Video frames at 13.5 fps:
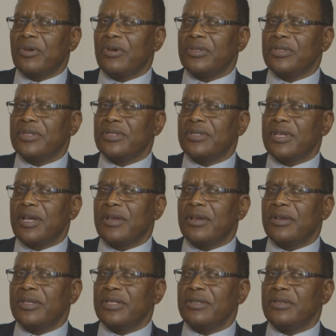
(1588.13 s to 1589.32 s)
Because
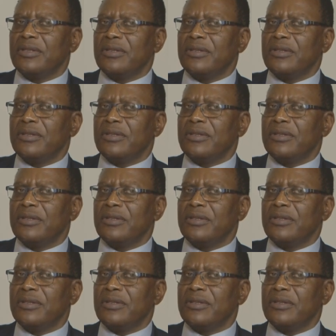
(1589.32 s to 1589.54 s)
a